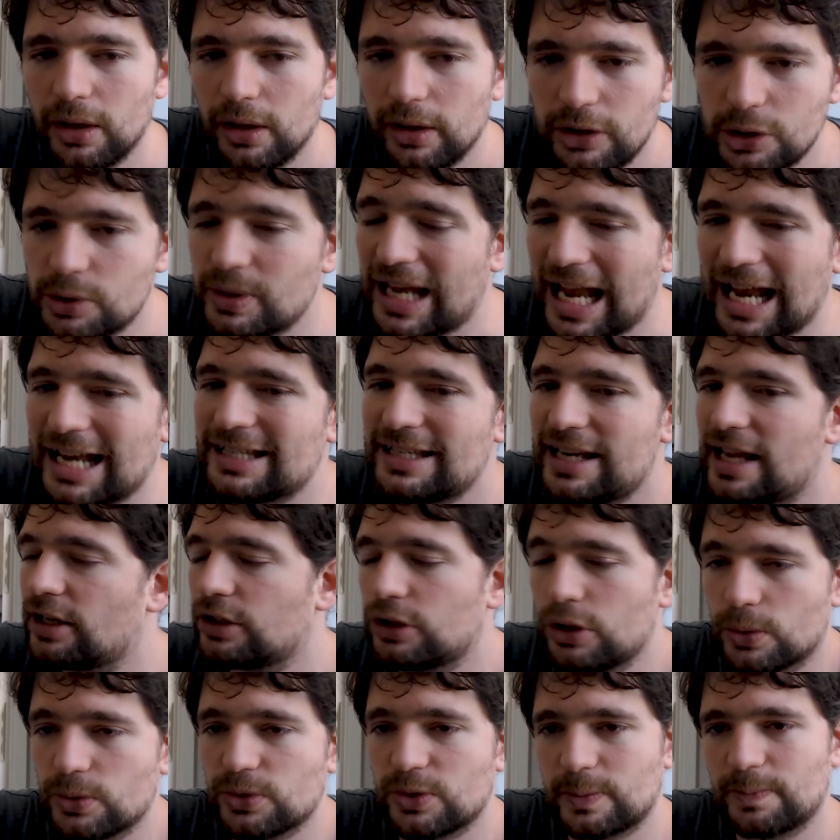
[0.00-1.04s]
You can't take
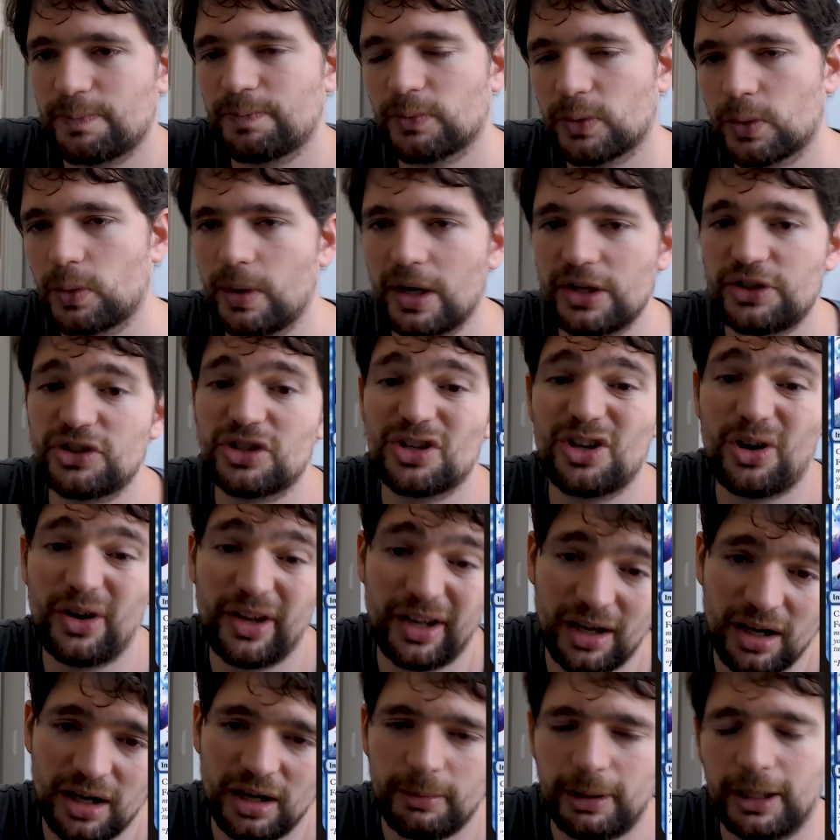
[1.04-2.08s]
those, right? Saw
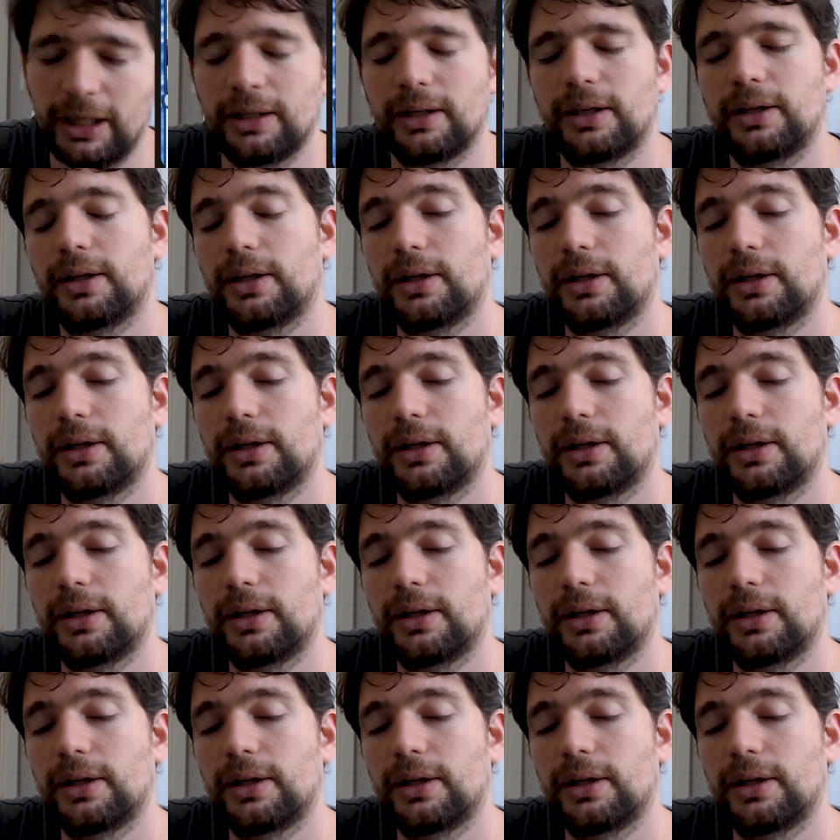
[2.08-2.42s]
it coming.